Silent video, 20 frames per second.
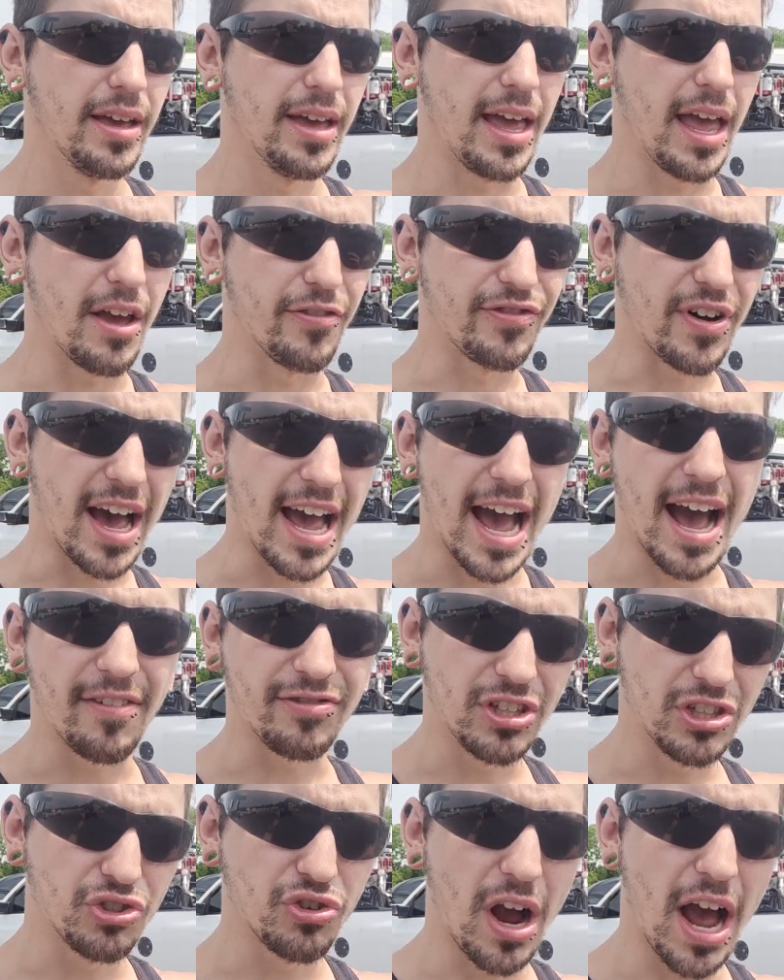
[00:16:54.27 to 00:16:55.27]
If I have
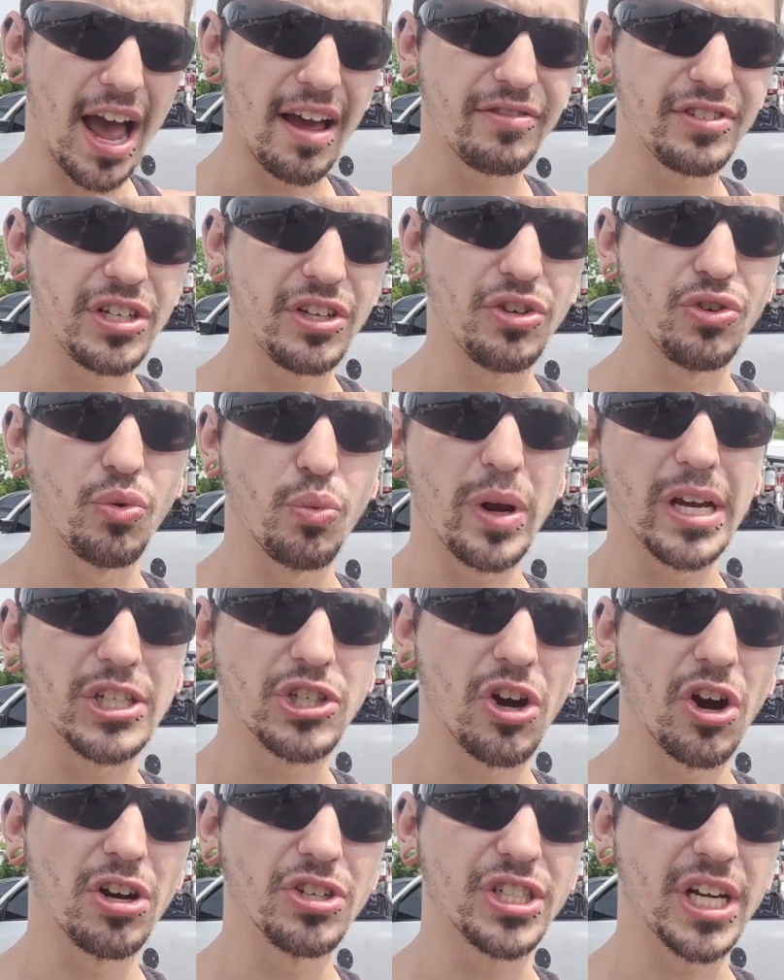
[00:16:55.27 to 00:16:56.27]
to drive to you, we
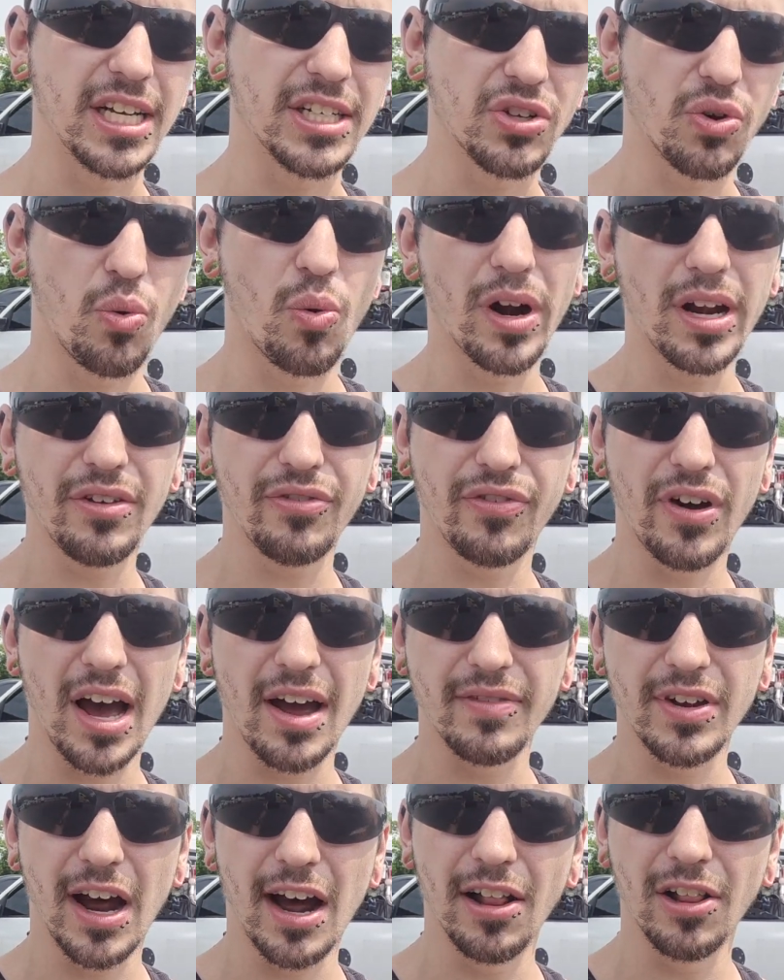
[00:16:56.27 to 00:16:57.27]
charge a
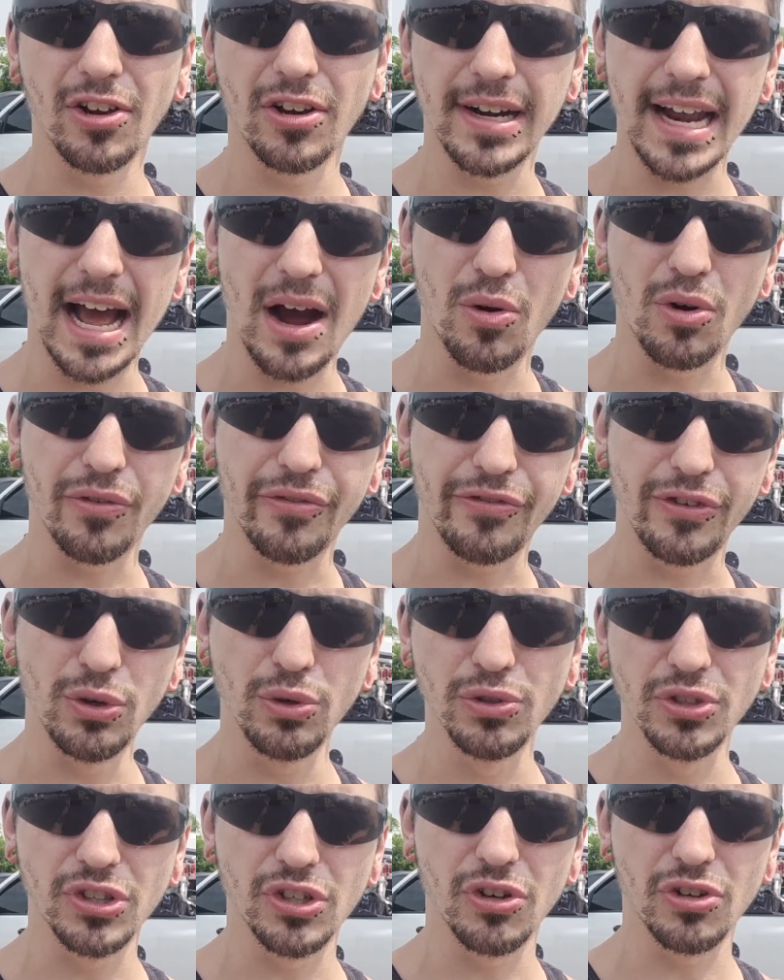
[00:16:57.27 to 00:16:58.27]
$25 an hour
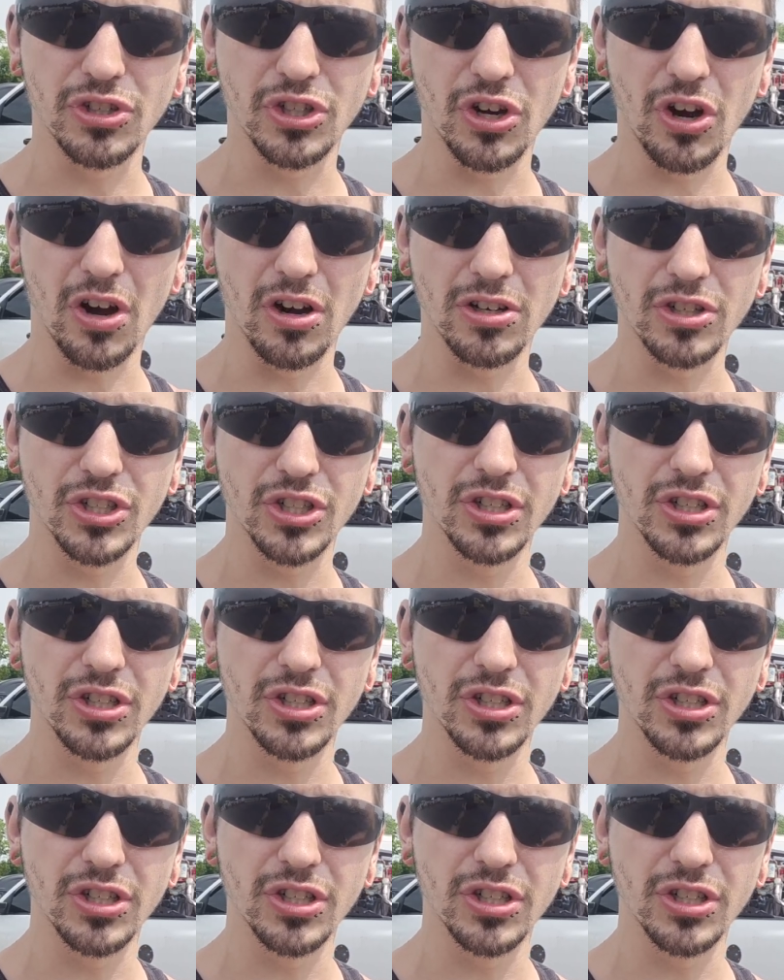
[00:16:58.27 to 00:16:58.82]
fuel surcharge